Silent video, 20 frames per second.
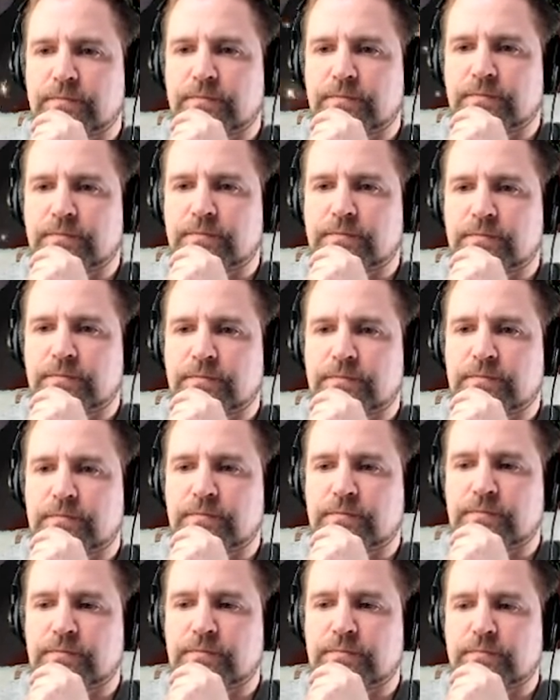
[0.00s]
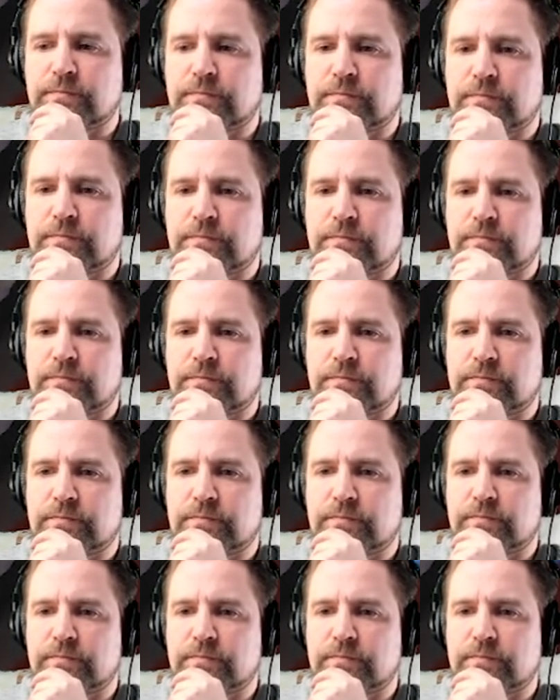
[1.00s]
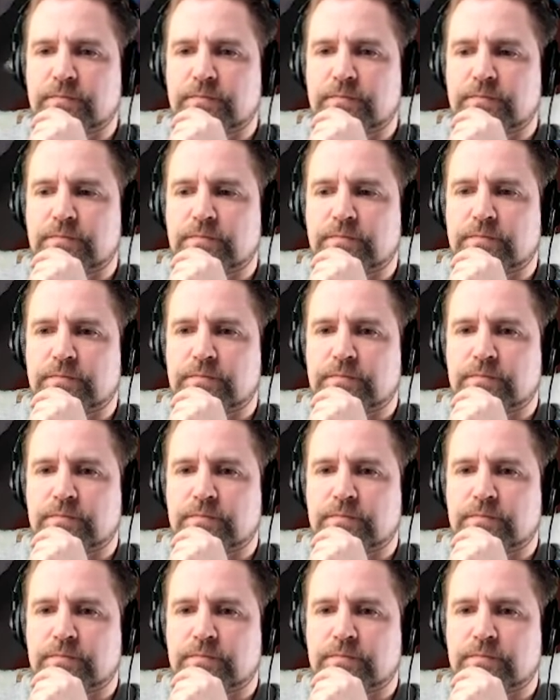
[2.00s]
Nothing is said.